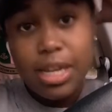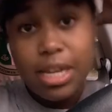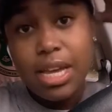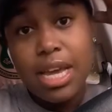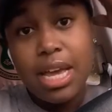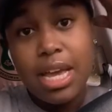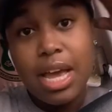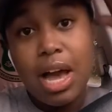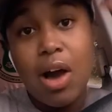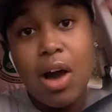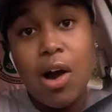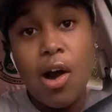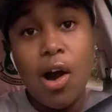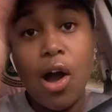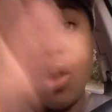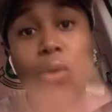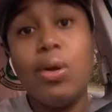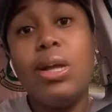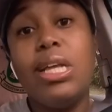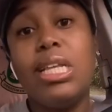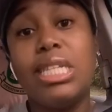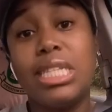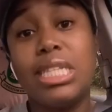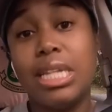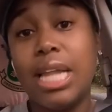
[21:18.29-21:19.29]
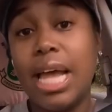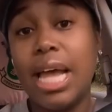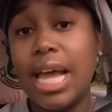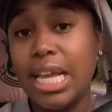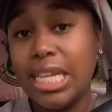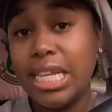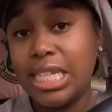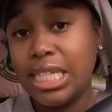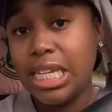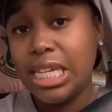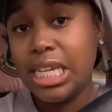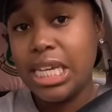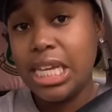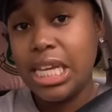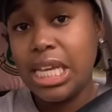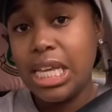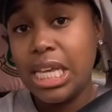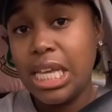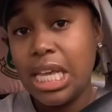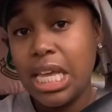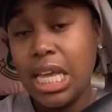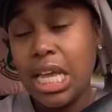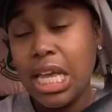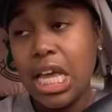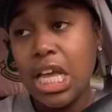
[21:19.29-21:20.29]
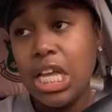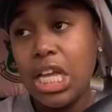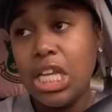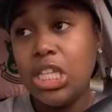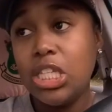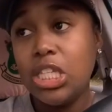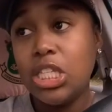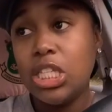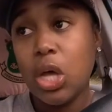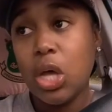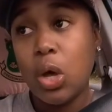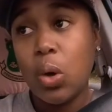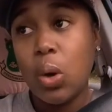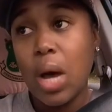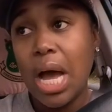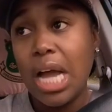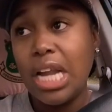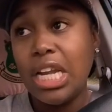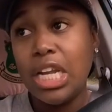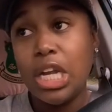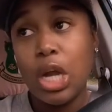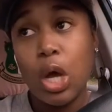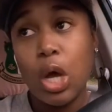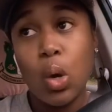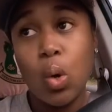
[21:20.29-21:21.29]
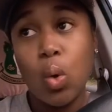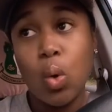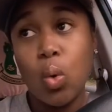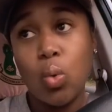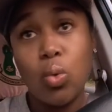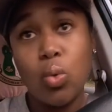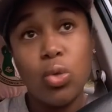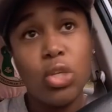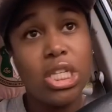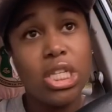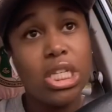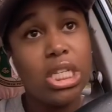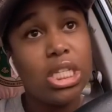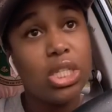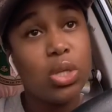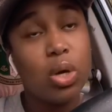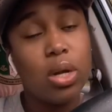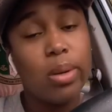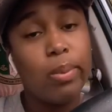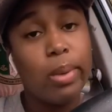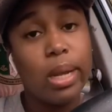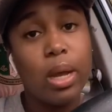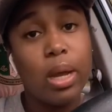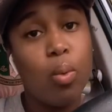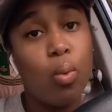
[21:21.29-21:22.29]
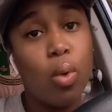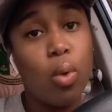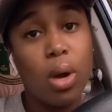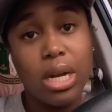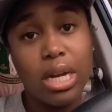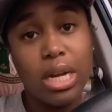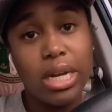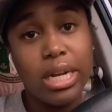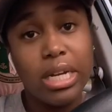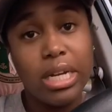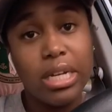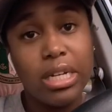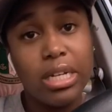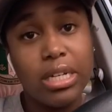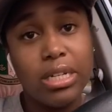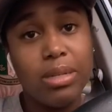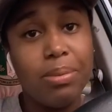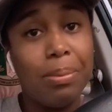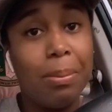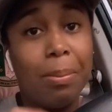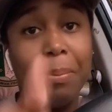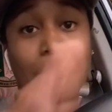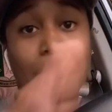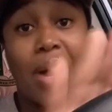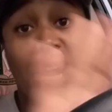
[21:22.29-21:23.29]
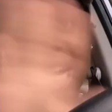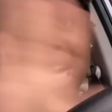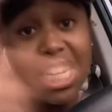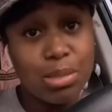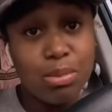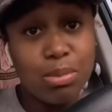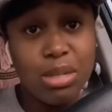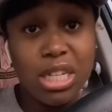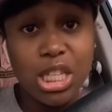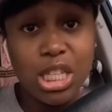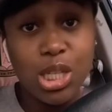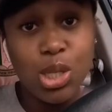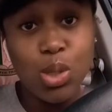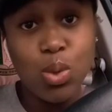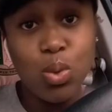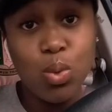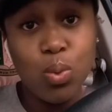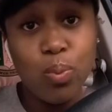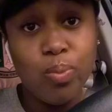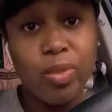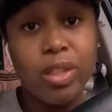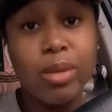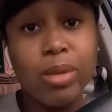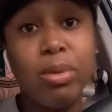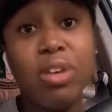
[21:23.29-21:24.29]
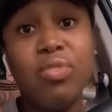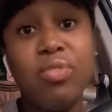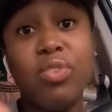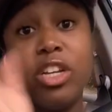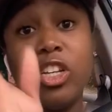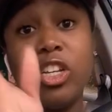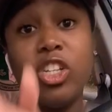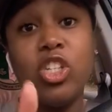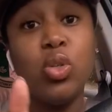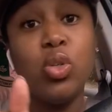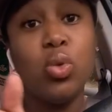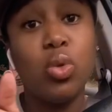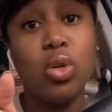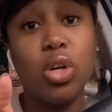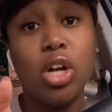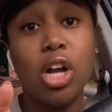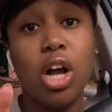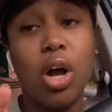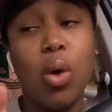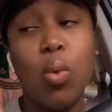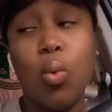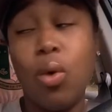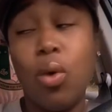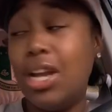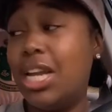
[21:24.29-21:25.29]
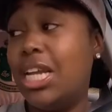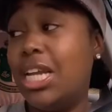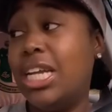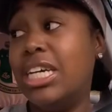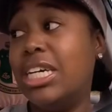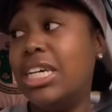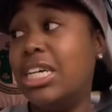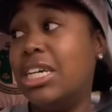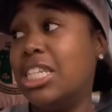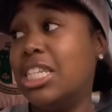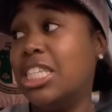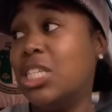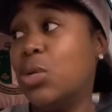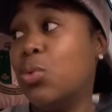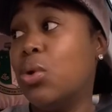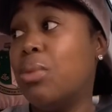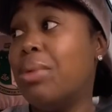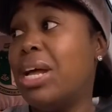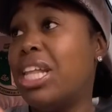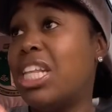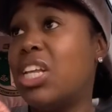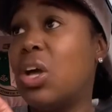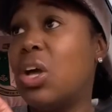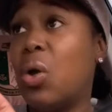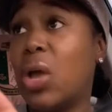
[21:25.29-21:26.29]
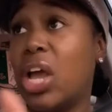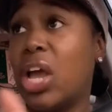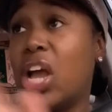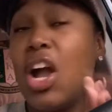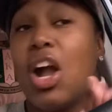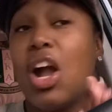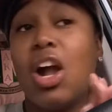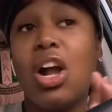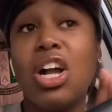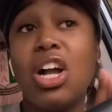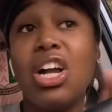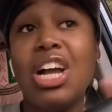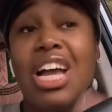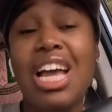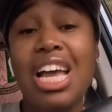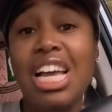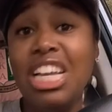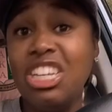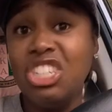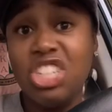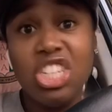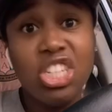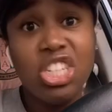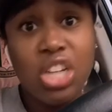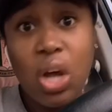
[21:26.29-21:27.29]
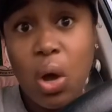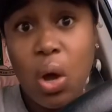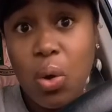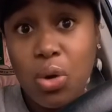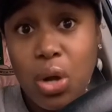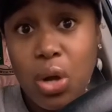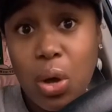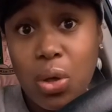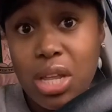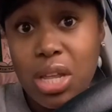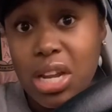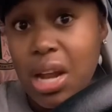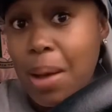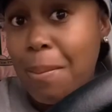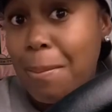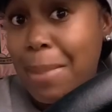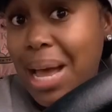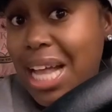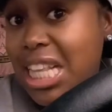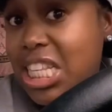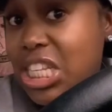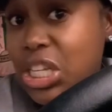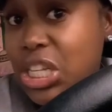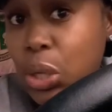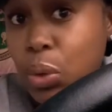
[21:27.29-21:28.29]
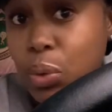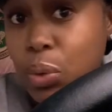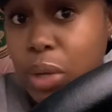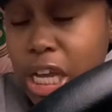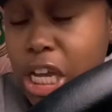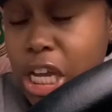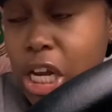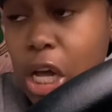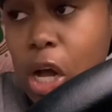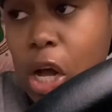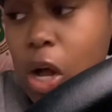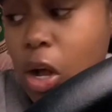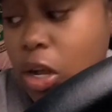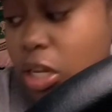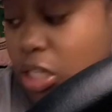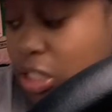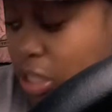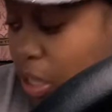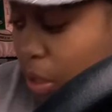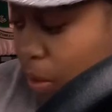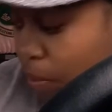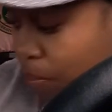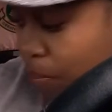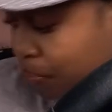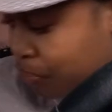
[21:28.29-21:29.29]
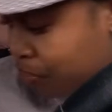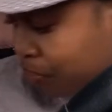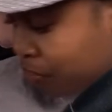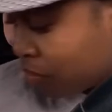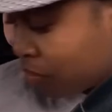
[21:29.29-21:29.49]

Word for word: And y'all, Ari is lazy. So I know she's gonna be a one and done. Possibly two, but for sure a one and done. So we're about to go get her. She don't know that I'm about to go get her, so.